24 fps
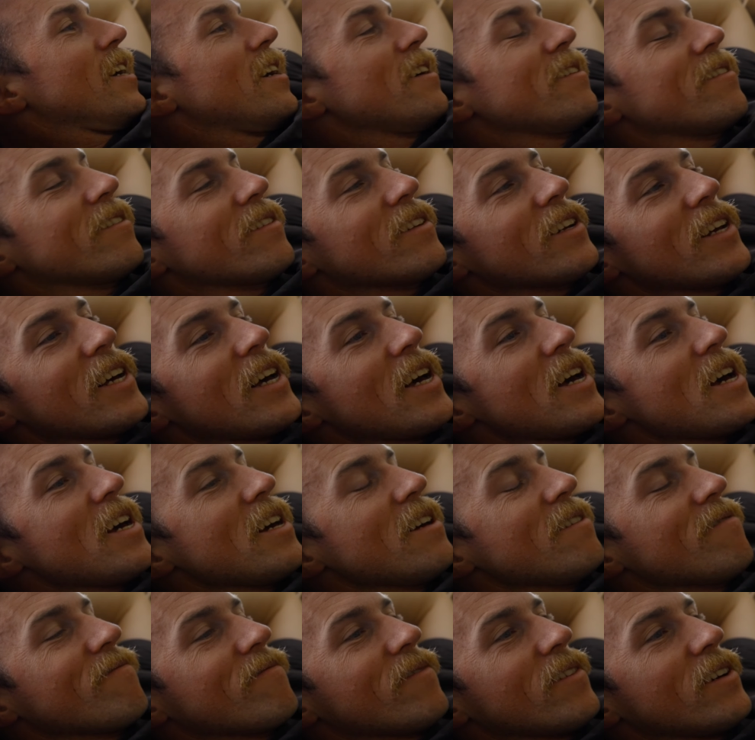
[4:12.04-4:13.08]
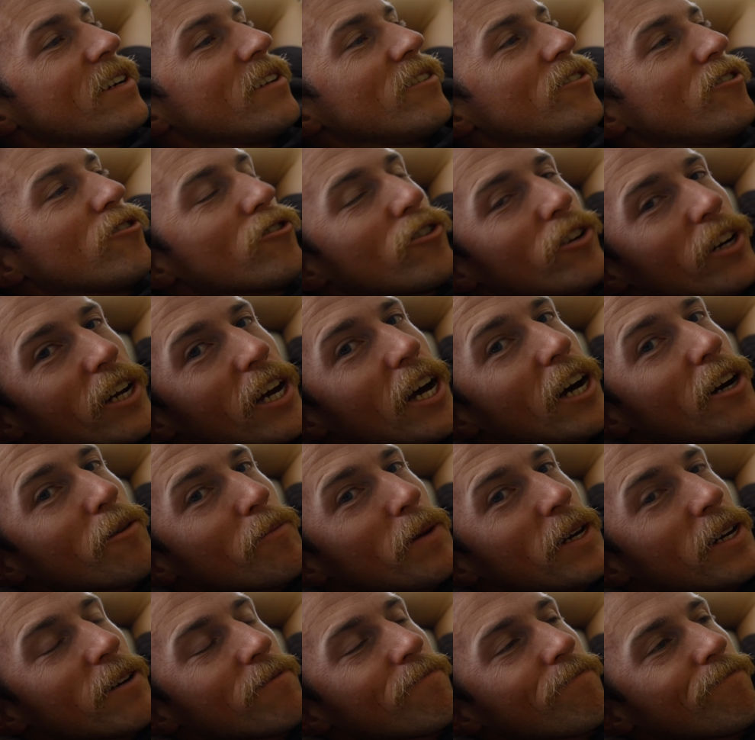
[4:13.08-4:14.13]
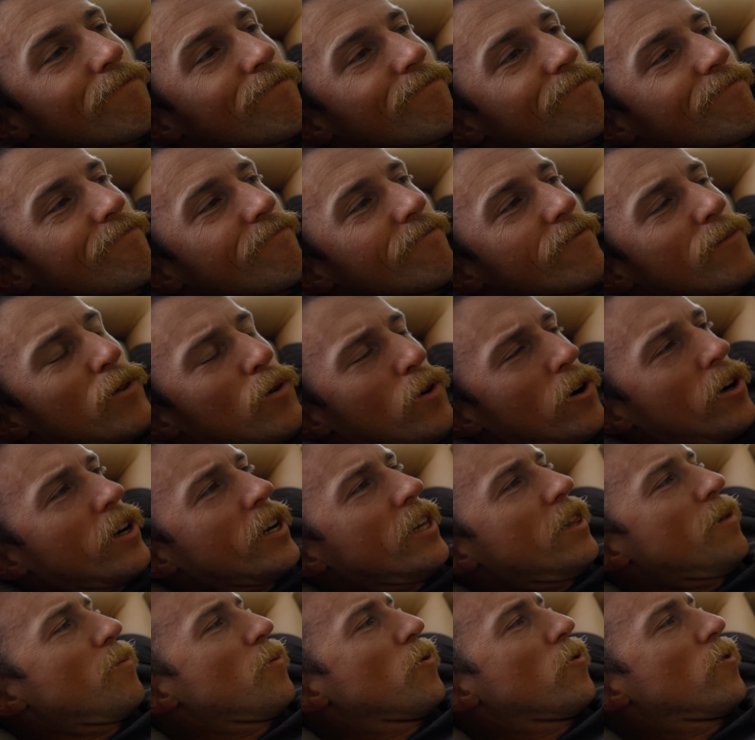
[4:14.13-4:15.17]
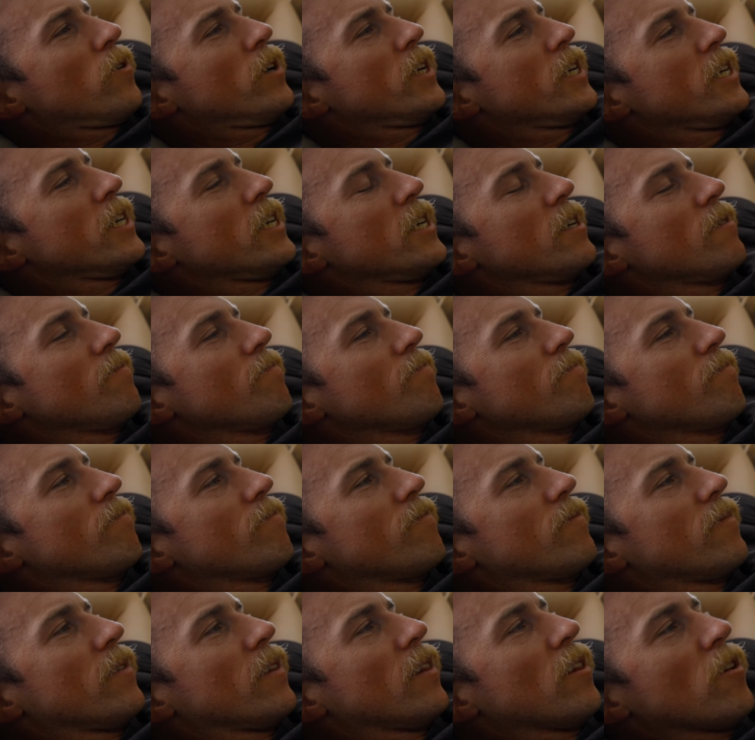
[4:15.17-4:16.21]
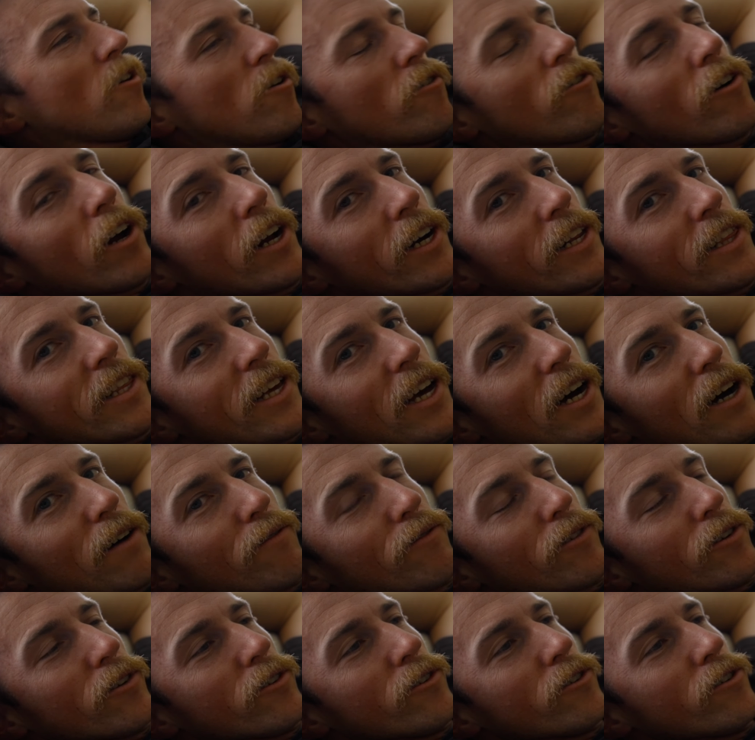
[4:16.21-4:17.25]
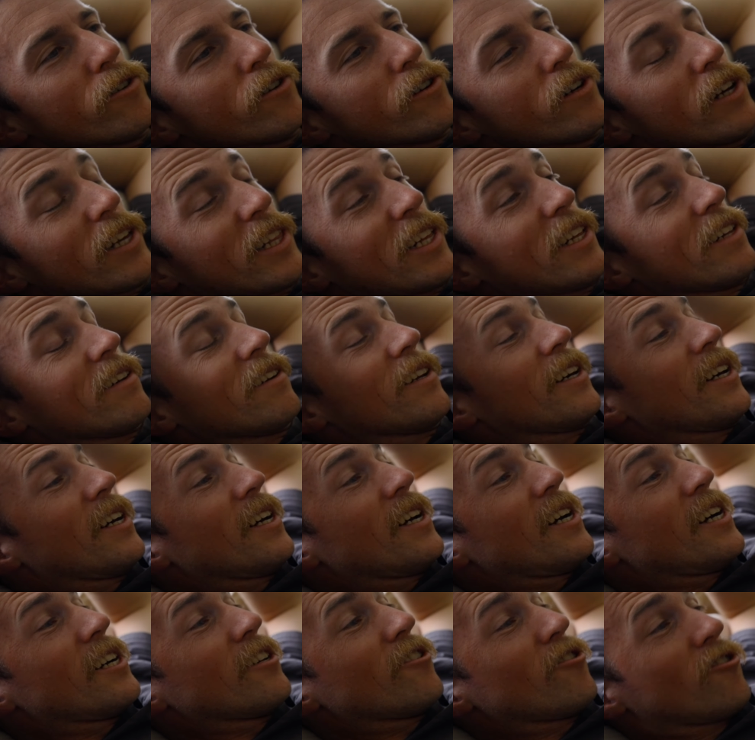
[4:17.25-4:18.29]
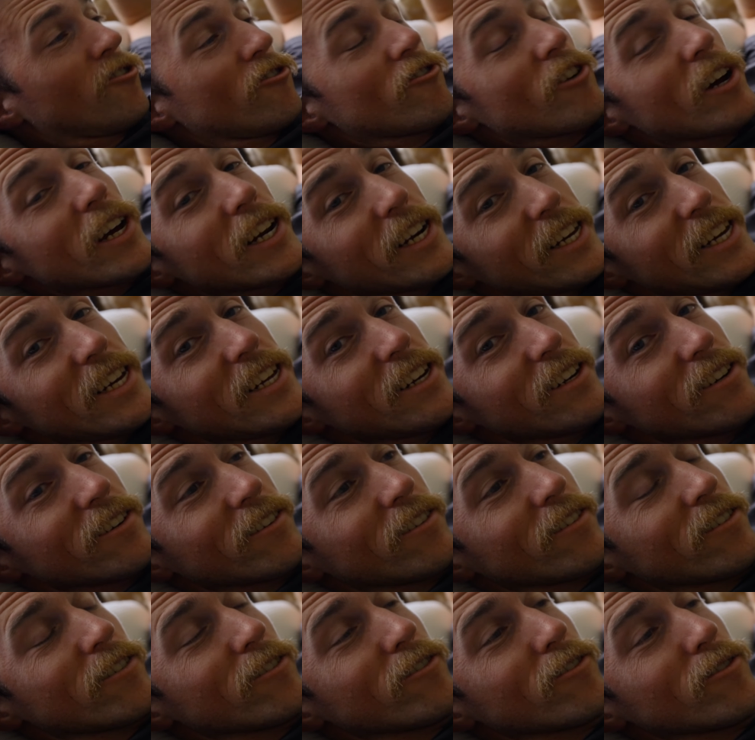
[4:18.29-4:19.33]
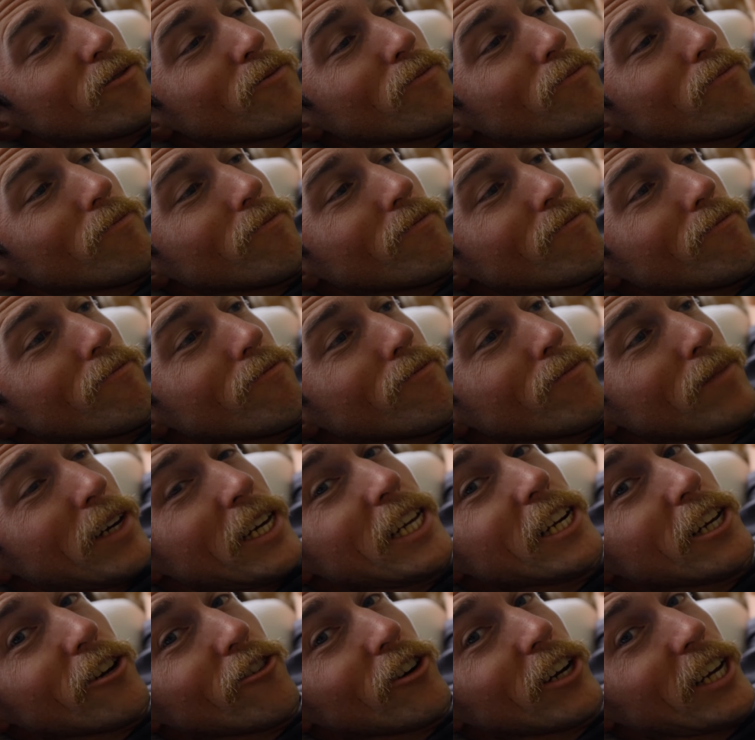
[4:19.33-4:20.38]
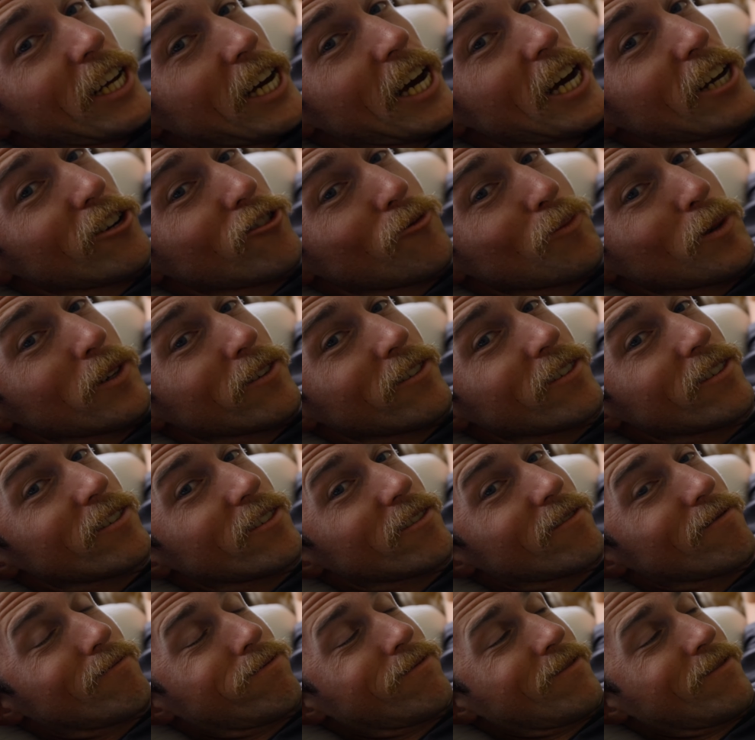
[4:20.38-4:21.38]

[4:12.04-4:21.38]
Yesterday, it took it out of me. Work in the morning, long run in the afternoon, and then straight into some media engagements.